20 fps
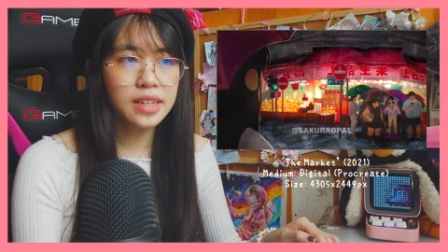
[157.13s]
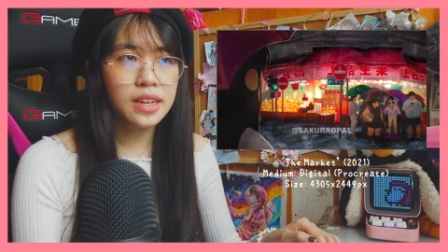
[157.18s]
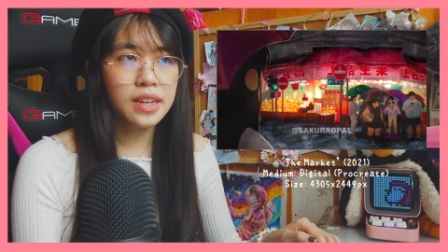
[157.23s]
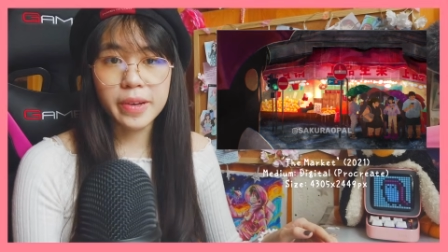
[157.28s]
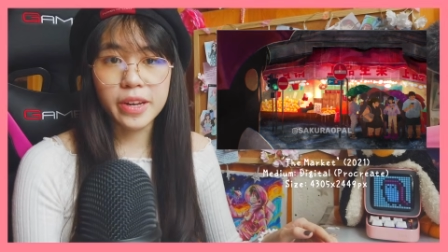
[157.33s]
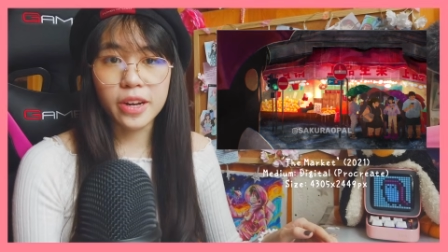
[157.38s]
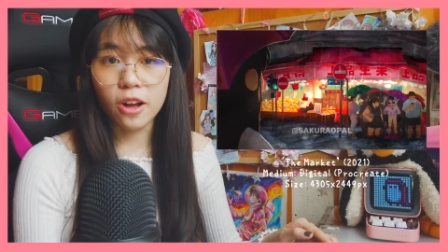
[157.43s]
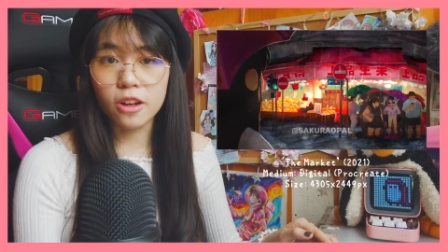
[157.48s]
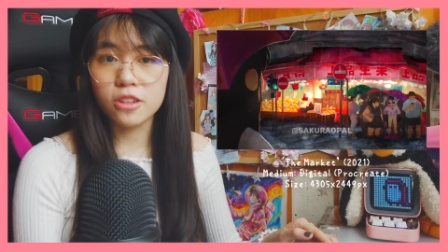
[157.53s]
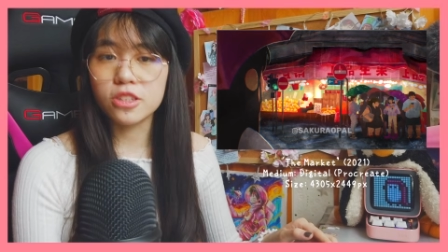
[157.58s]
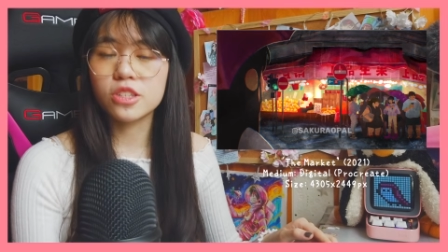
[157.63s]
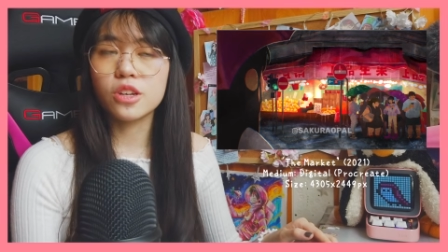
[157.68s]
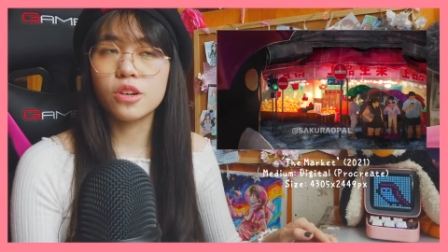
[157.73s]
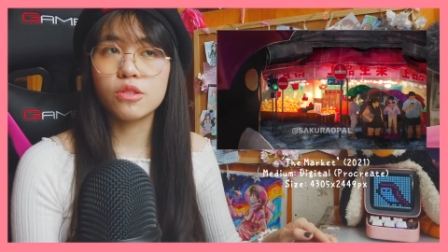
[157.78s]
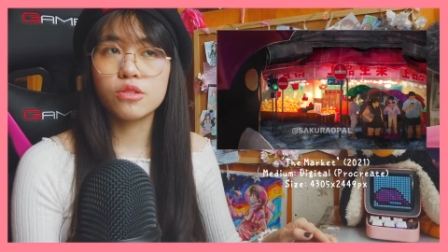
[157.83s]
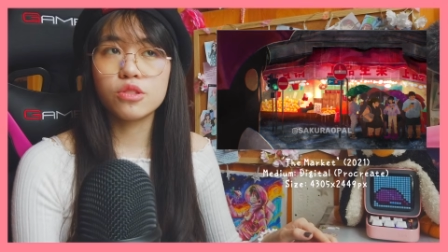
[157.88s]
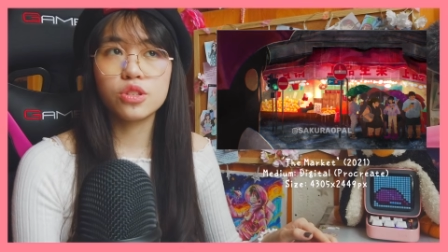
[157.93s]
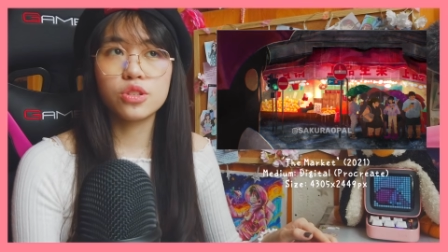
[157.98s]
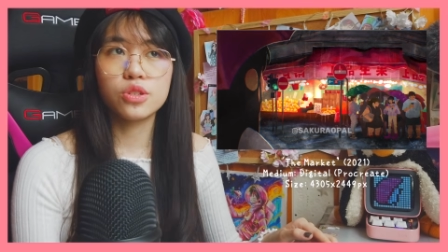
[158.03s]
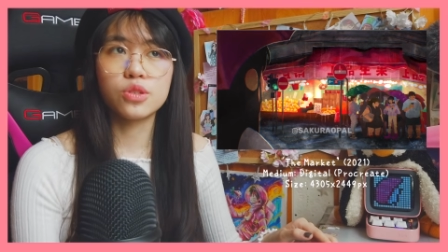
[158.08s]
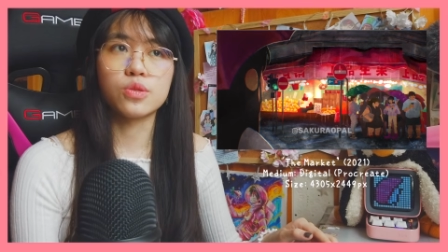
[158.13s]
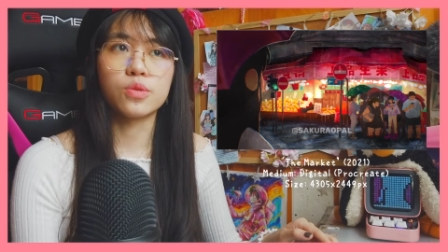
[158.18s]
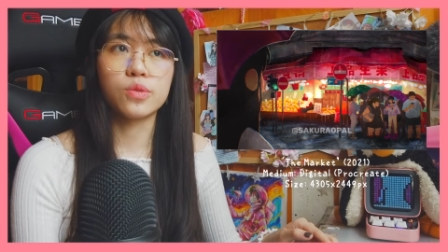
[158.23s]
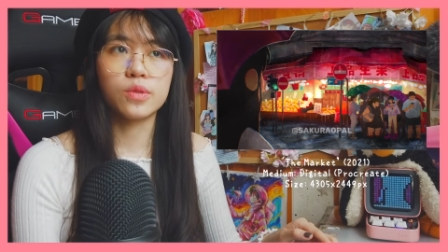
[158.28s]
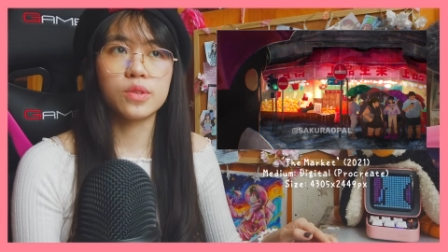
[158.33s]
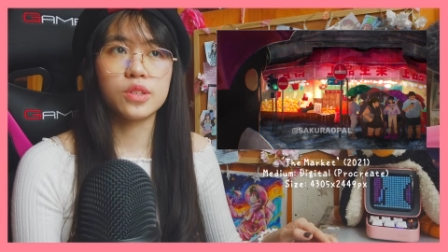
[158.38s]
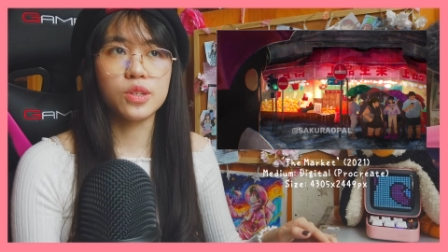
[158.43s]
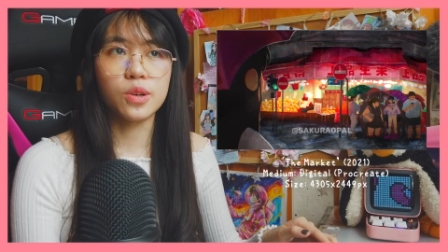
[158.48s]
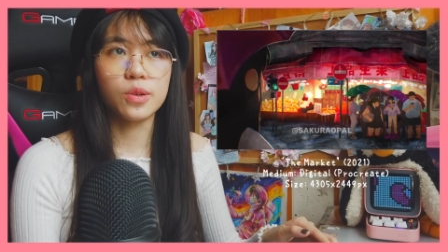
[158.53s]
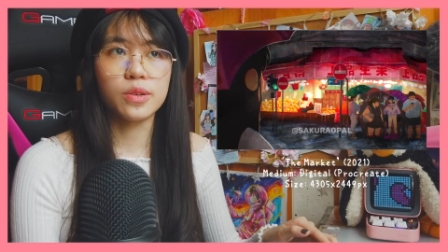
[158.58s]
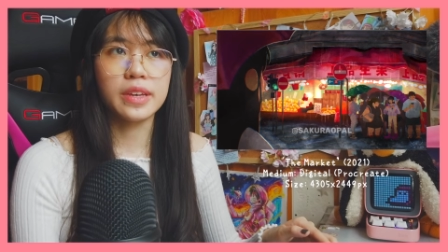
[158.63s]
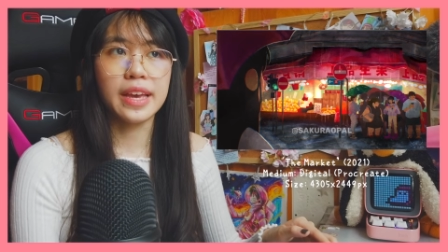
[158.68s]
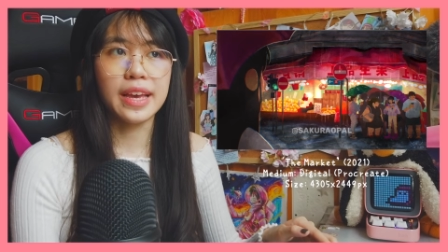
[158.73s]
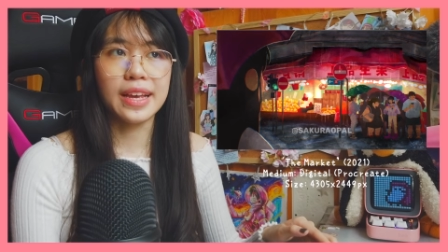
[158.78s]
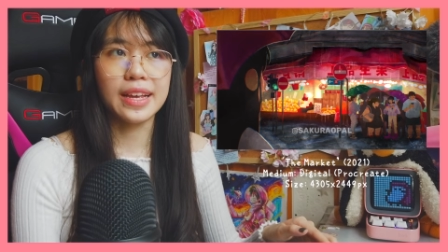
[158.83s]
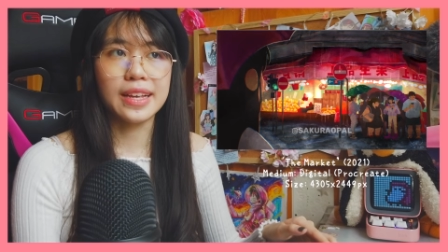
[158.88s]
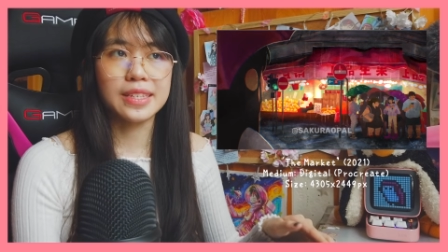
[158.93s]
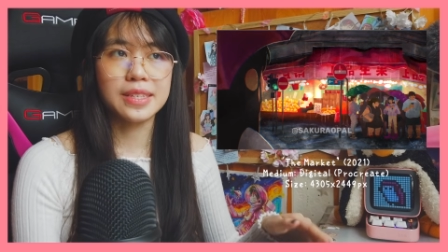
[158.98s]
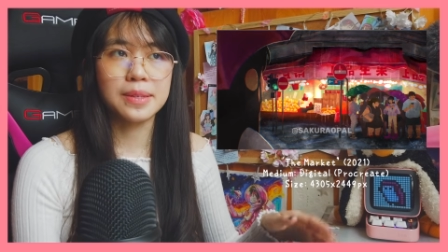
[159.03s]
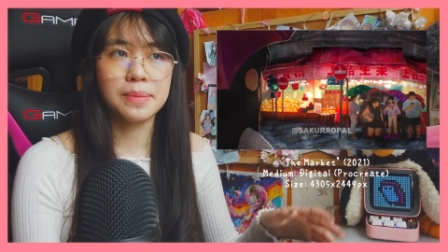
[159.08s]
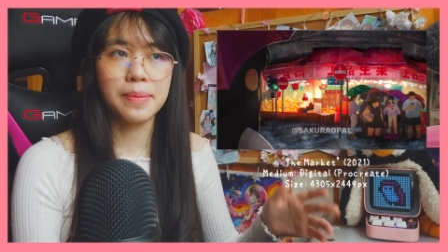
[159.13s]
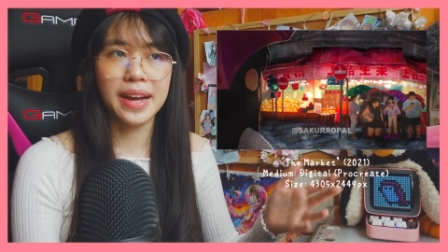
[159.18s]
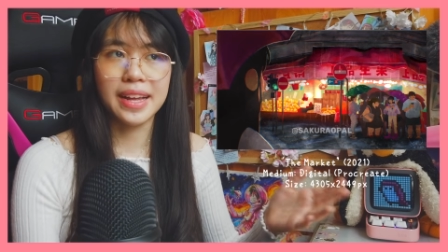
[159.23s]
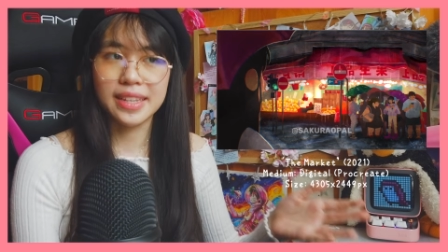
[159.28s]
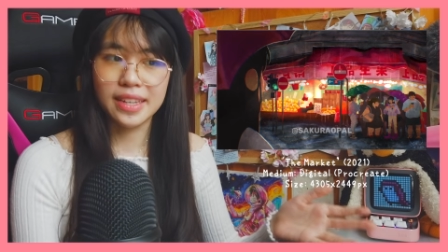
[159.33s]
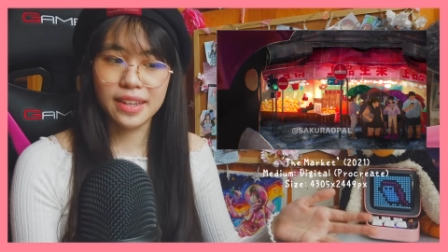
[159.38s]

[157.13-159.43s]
but also to showcase my